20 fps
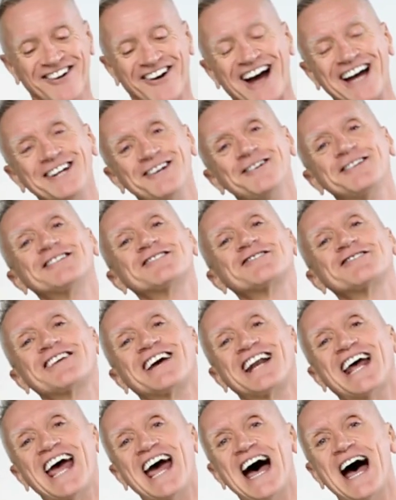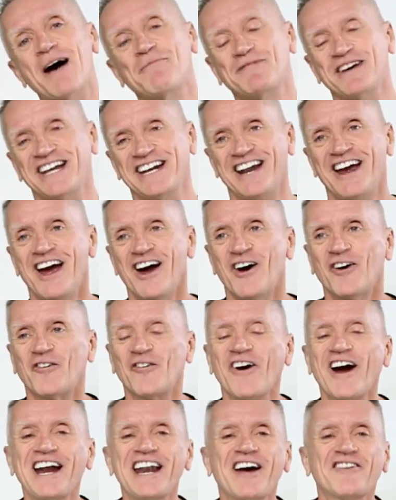so I knew this was going to happen
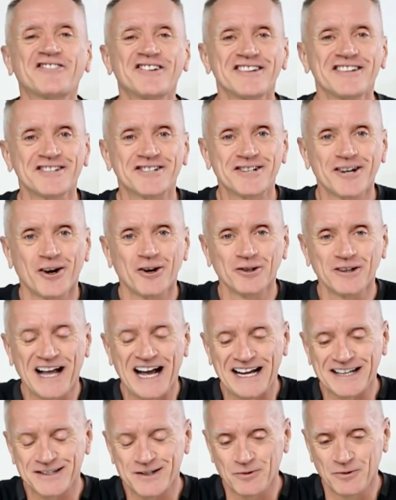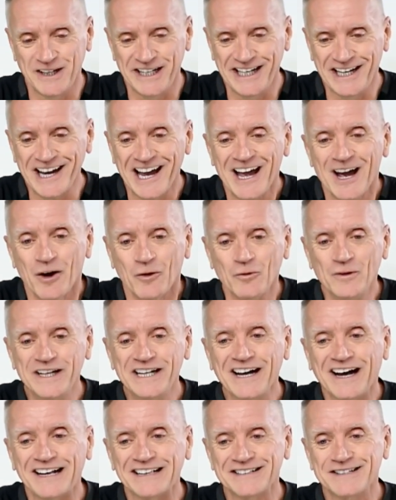right after the show last week.
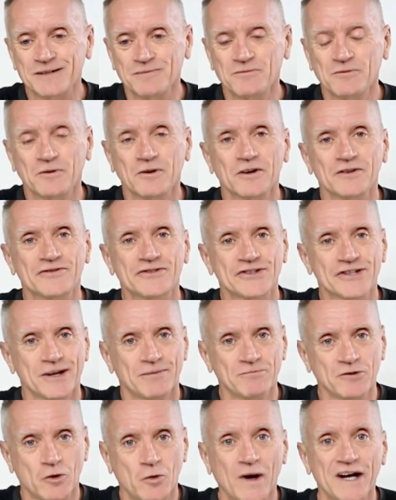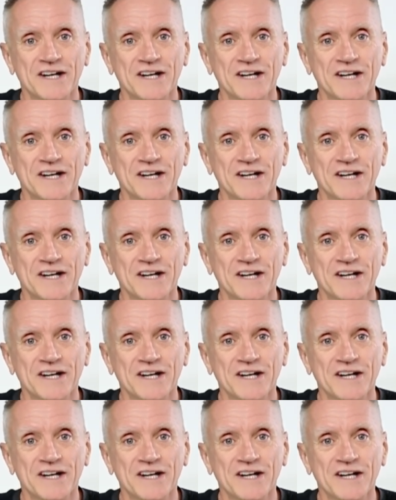We got some some